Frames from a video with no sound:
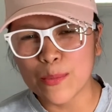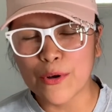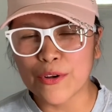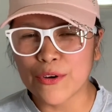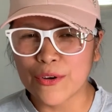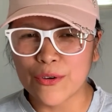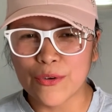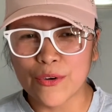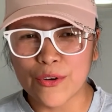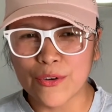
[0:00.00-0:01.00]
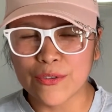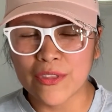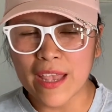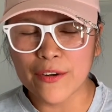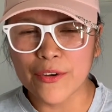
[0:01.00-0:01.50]
book, or
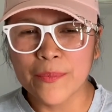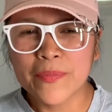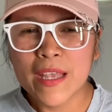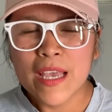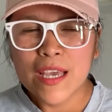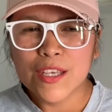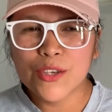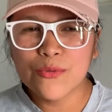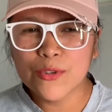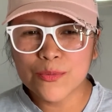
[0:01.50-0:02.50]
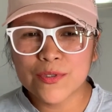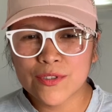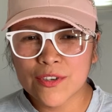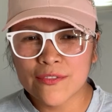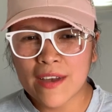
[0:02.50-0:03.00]
theater, you will
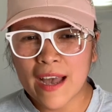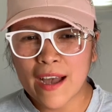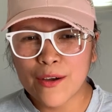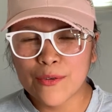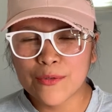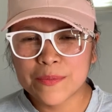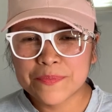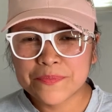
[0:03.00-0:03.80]
observe how